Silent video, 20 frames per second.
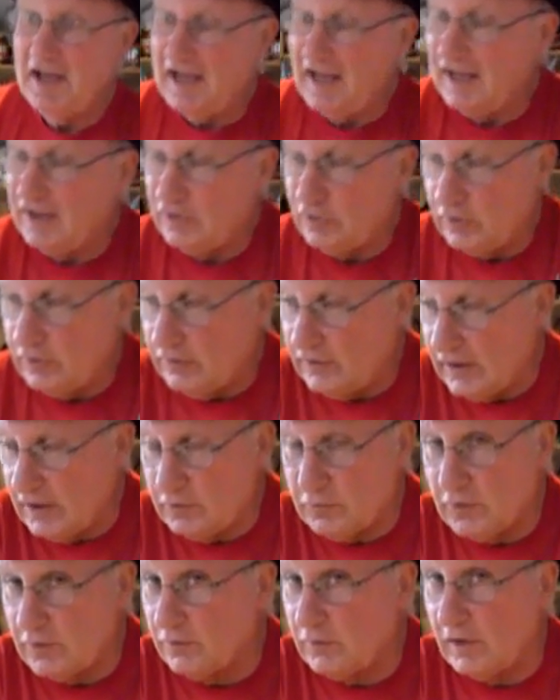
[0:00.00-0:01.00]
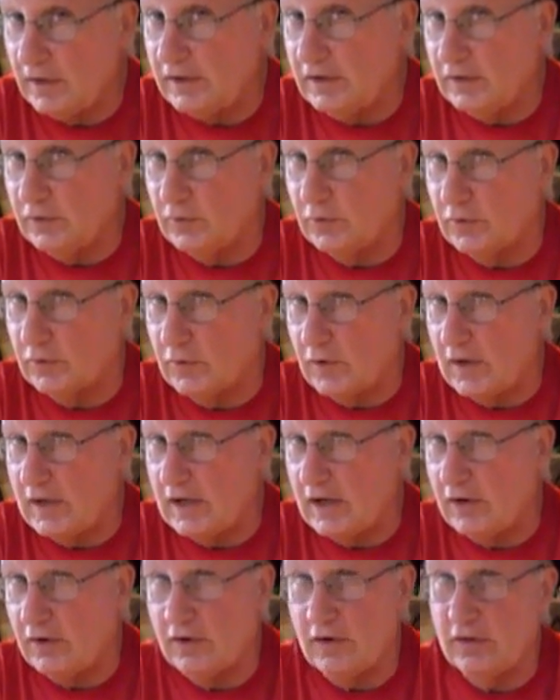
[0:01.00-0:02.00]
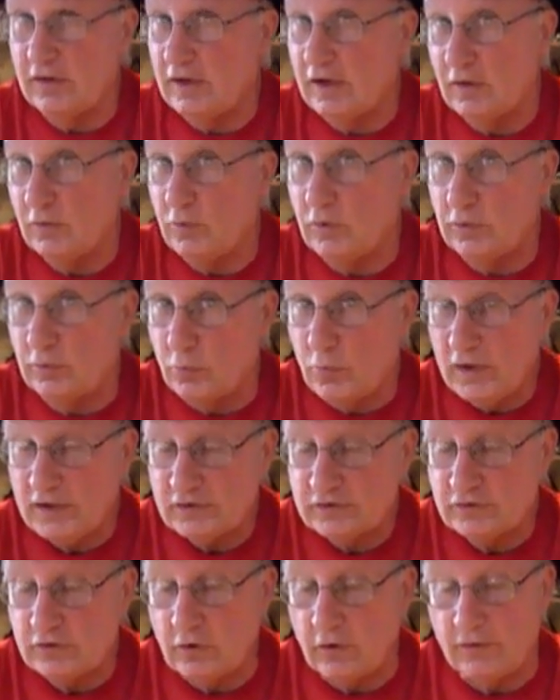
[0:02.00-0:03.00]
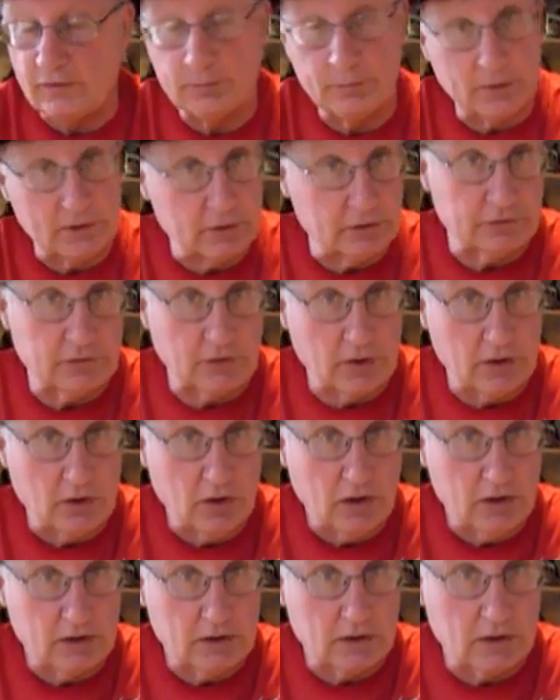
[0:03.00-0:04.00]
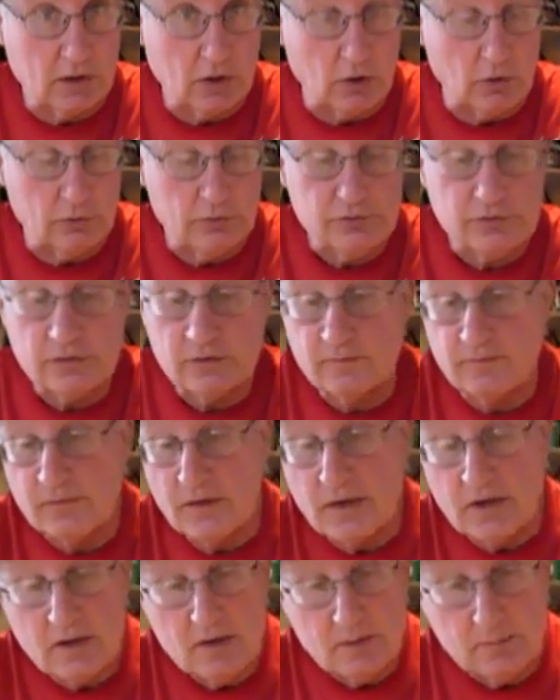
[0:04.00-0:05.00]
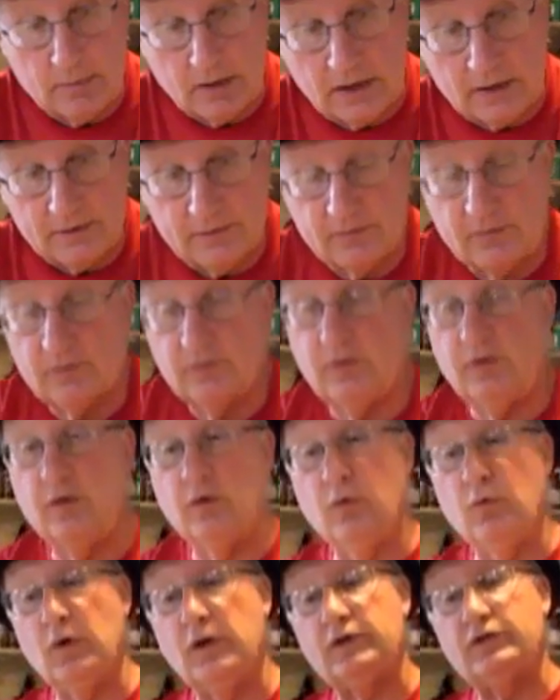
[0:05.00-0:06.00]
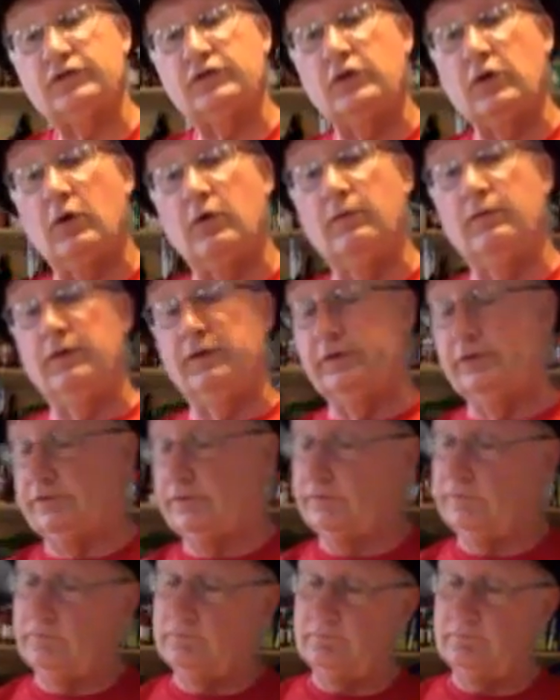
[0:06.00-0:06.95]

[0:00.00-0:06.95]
and then we run into a gray area there with wick stoves because they're not enclosed, but the wick stove is